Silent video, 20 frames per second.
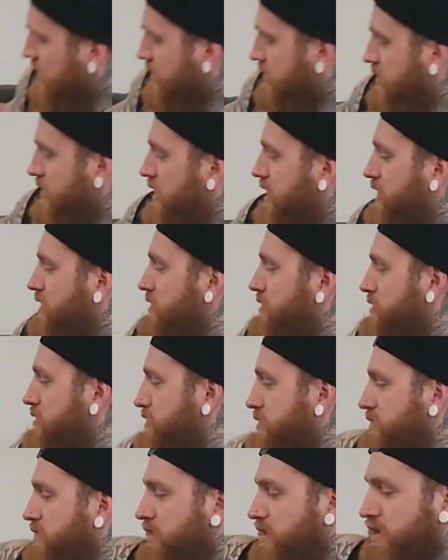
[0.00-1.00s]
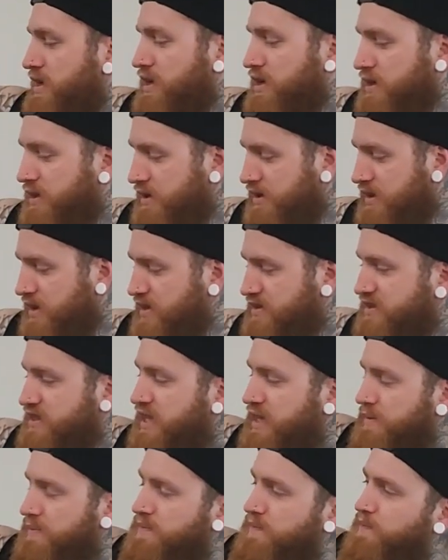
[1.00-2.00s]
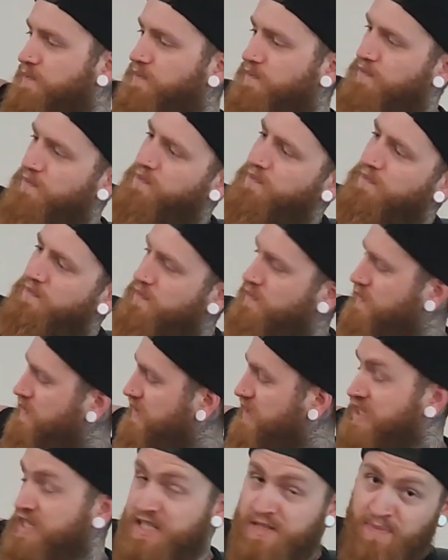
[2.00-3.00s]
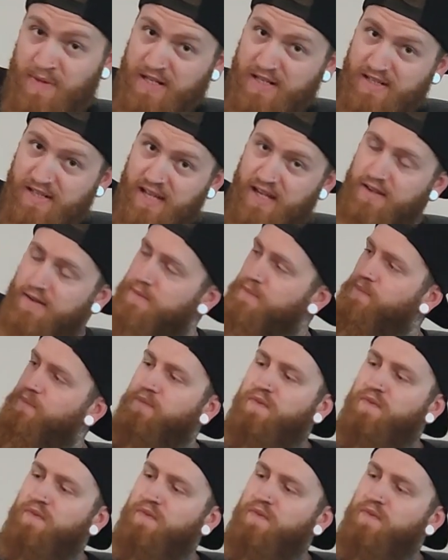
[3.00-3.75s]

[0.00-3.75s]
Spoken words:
Now, next up is my tent.